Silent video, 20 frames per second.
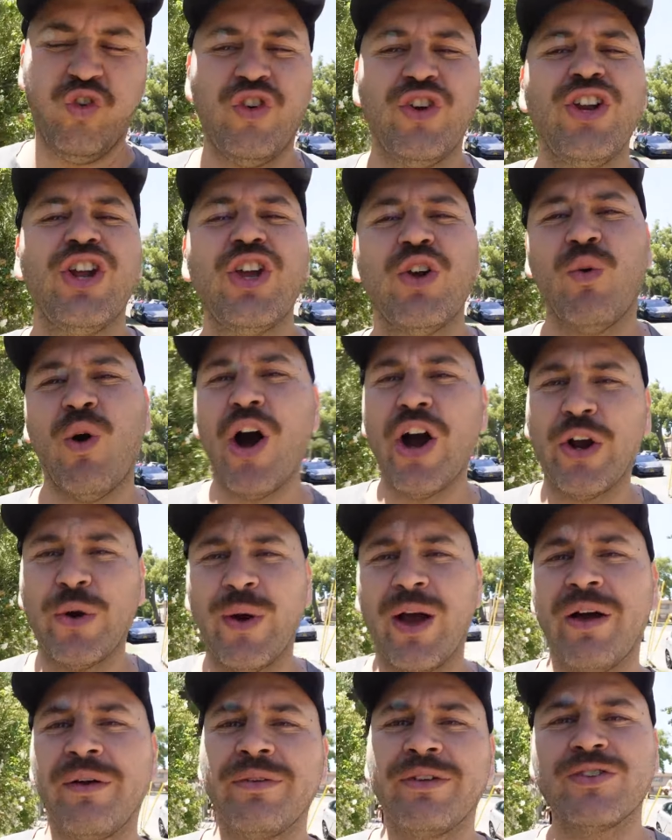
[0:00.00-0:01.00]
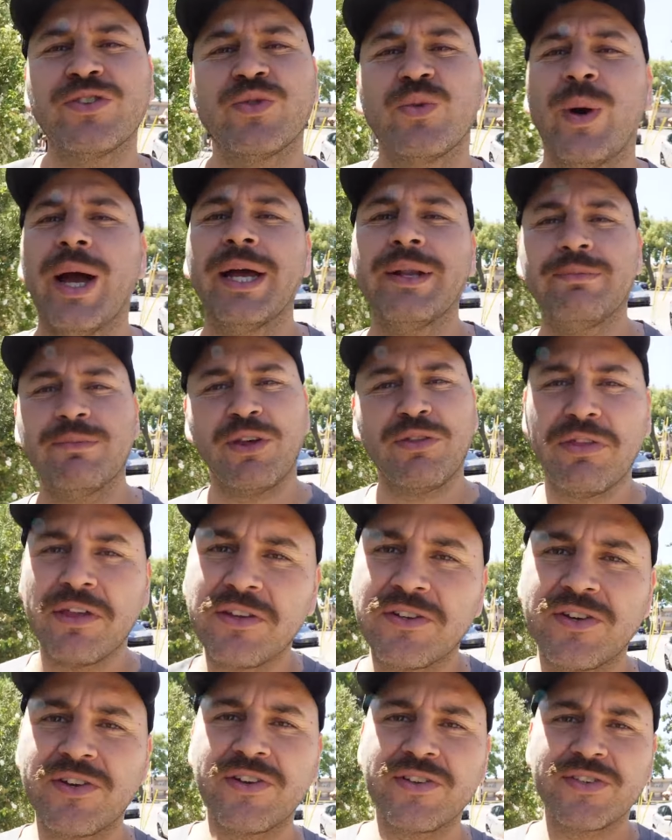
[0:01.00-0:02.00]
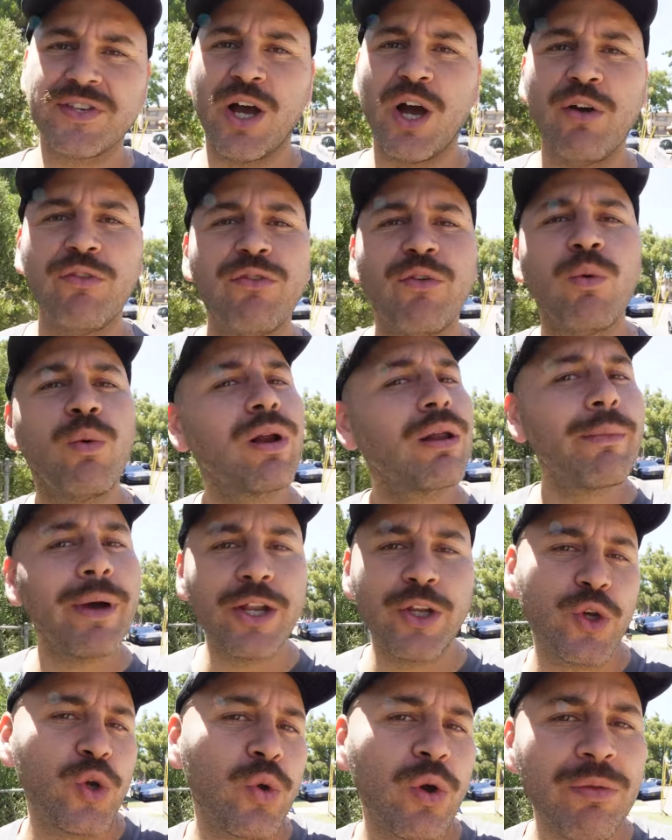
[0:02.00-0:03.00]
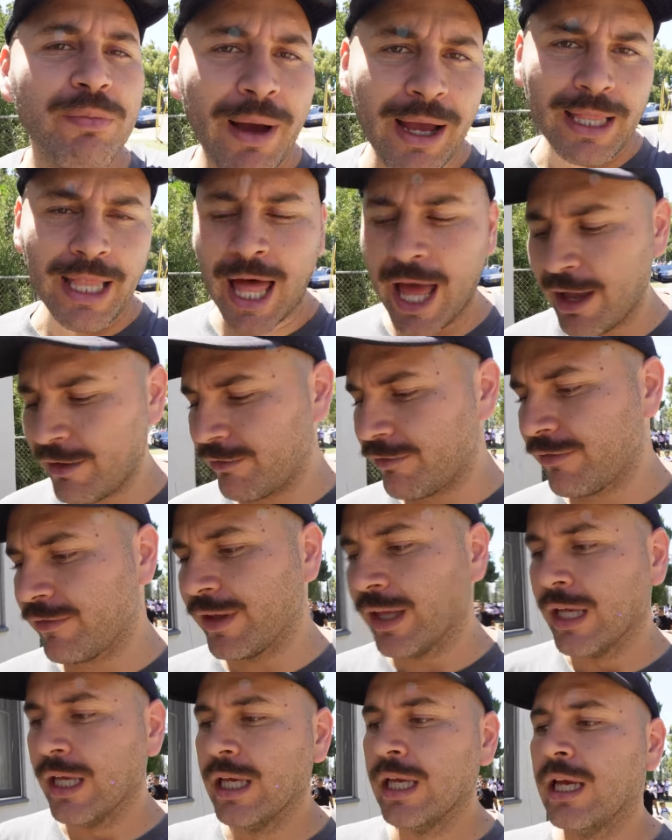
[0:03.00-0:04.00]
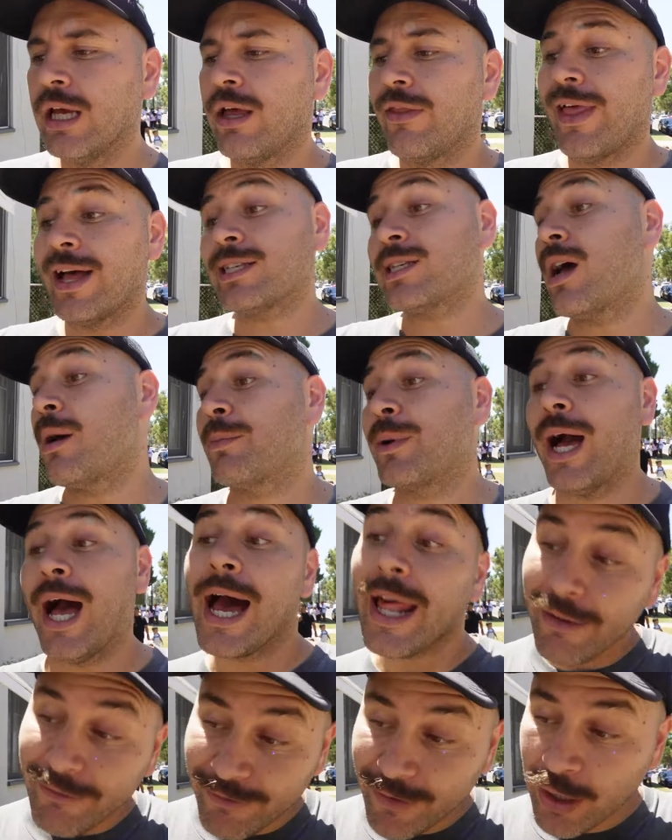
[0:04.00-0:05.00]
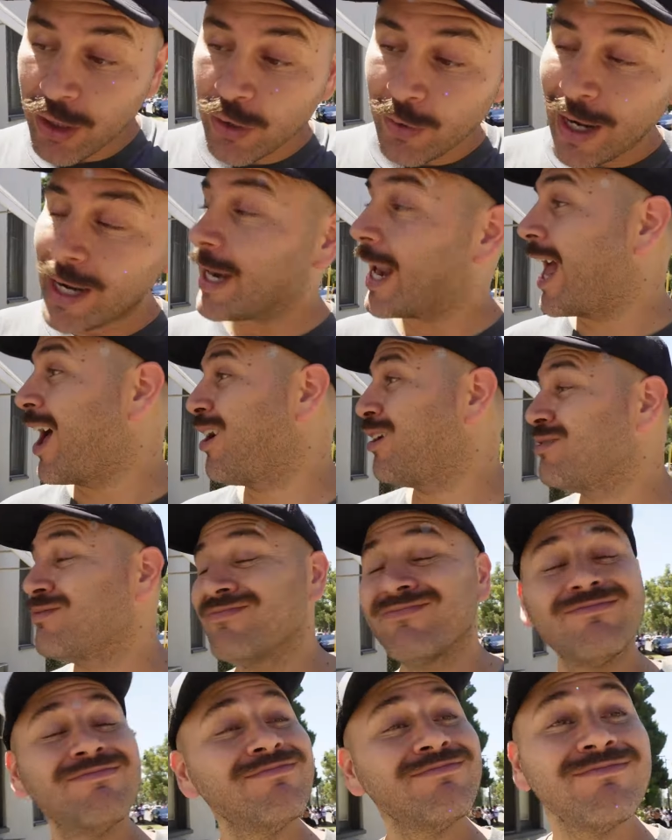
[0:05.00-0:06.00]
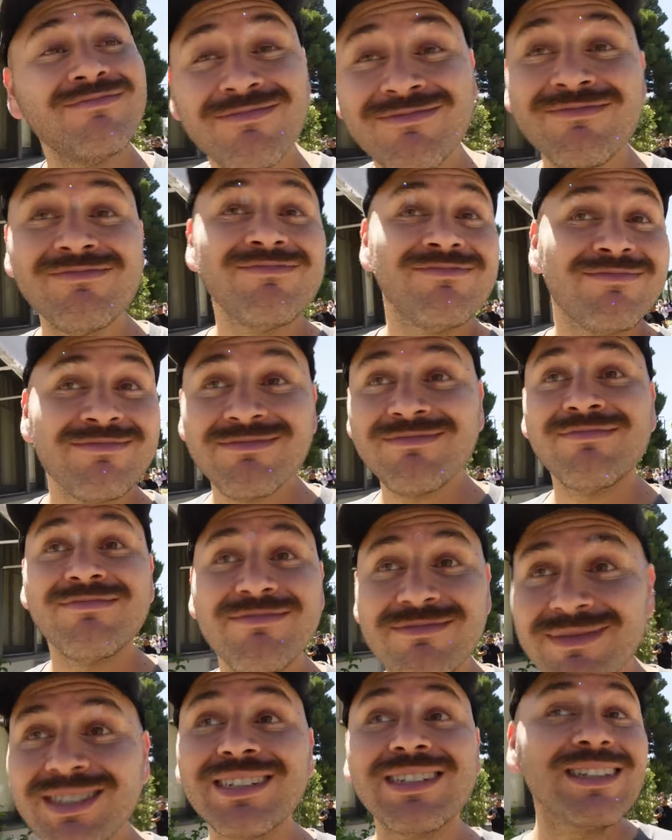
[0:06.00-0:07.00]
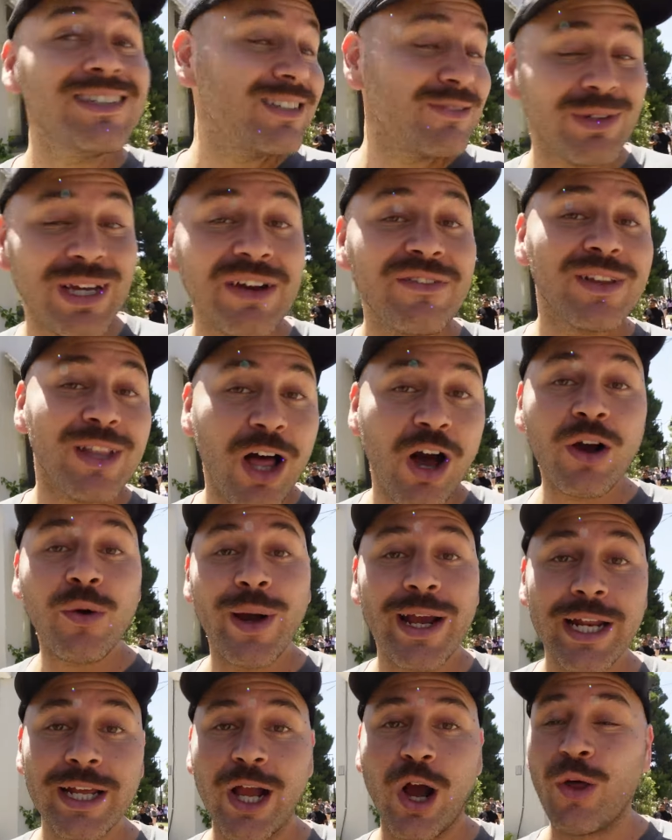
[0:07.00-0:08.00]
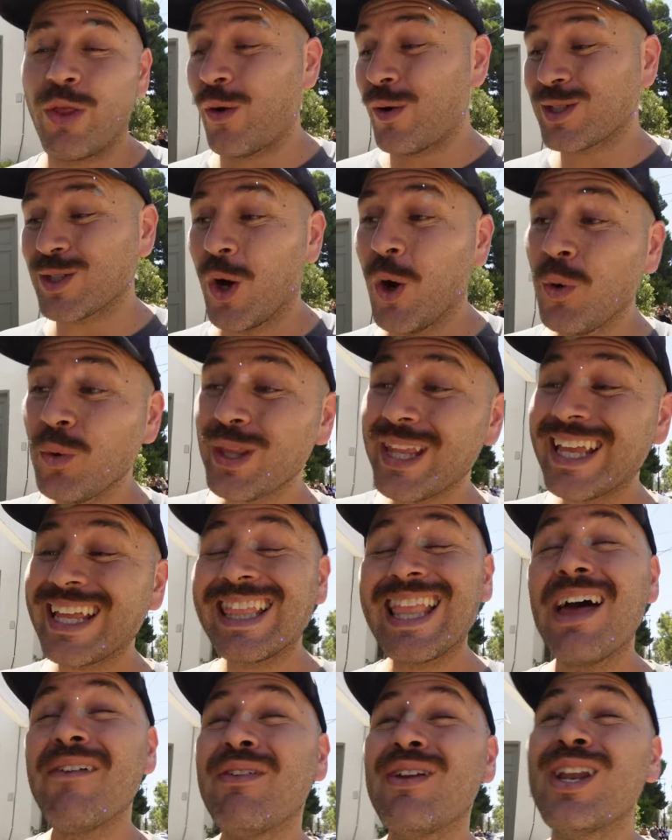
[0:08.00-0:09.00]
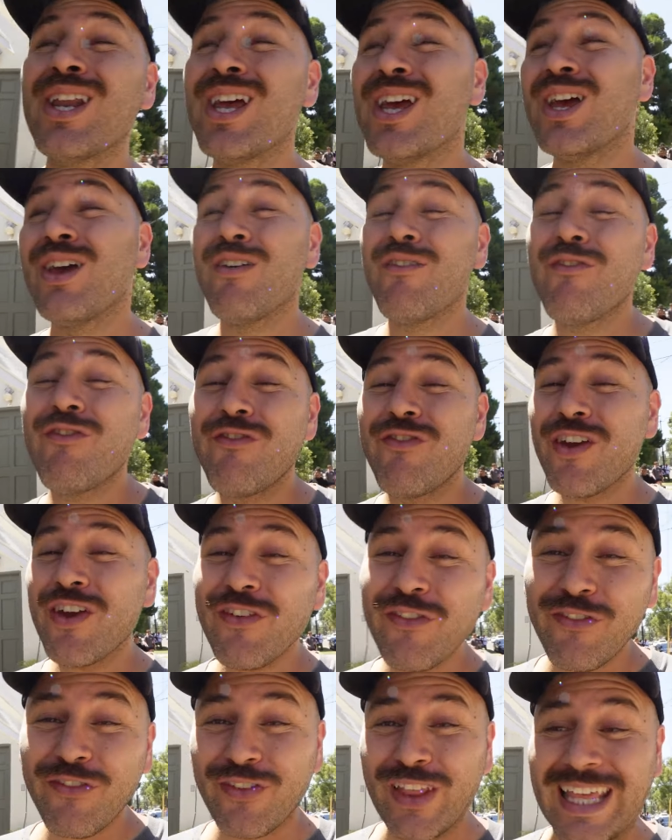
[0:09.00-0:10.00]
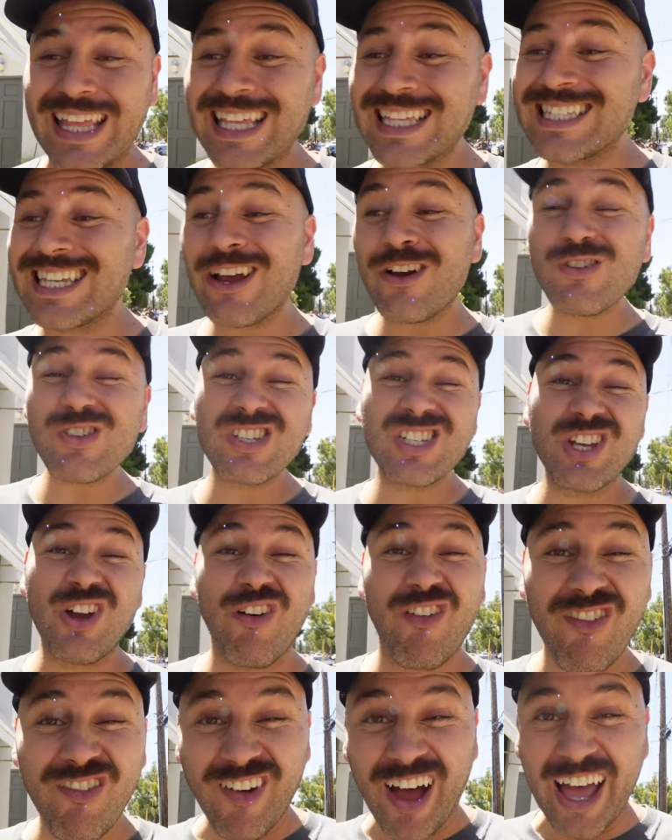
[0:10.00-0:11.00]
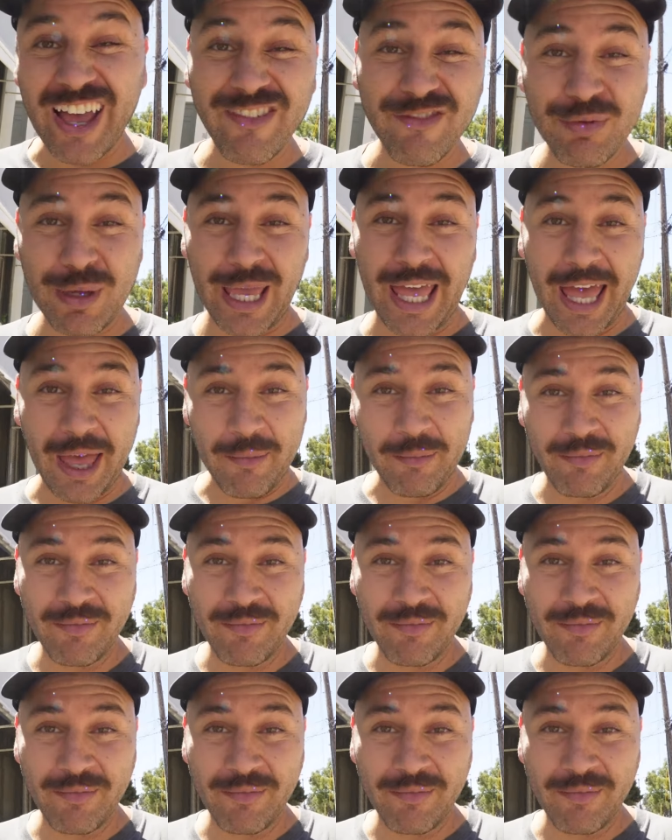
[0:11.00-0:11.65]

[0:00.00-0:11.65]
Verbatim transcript: You know, you walk around, you sweat, you think to yourself, what am I doing with my life? That's how I'm kind of feeling right now. And mm, we have a long way to go though. It's only 11.50. This thing goes until 5 p.m.